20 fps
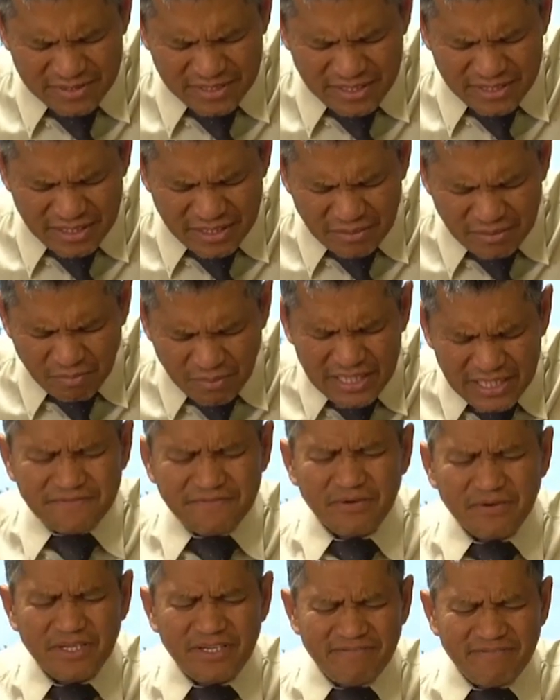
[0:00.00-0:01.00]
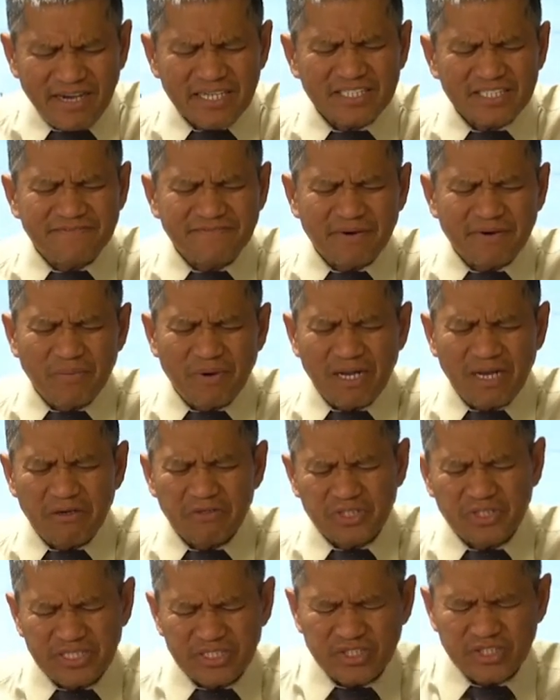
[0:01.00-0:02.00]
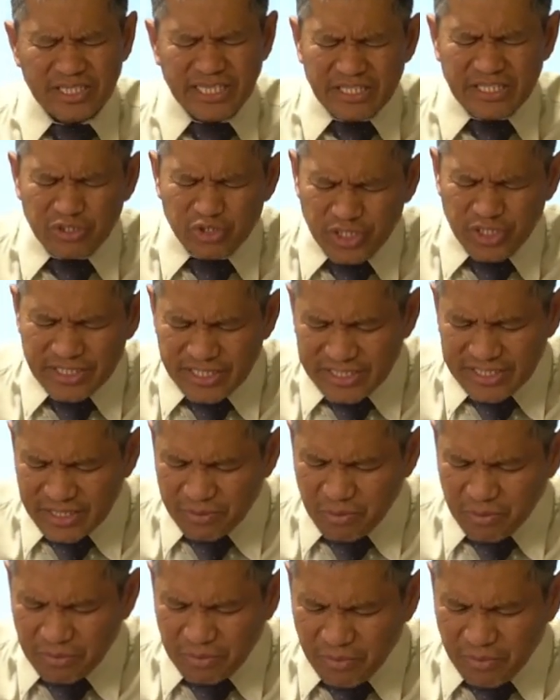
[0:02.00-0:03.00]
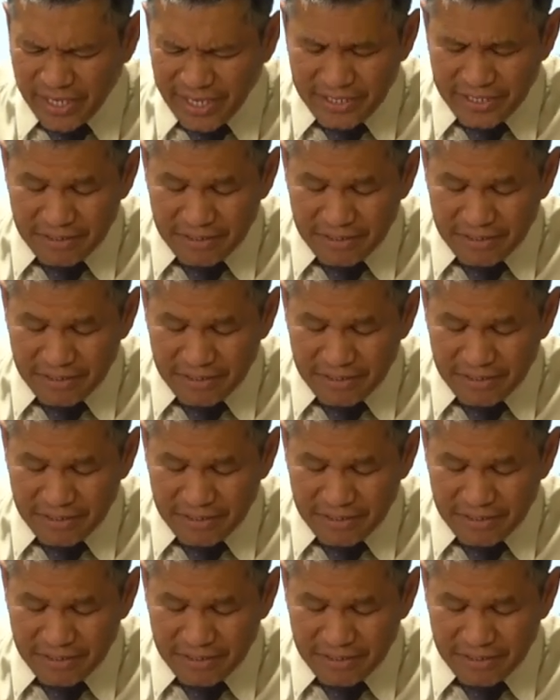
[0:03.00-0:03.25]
Please forgive us from all our sins. In Jesus' name we pray.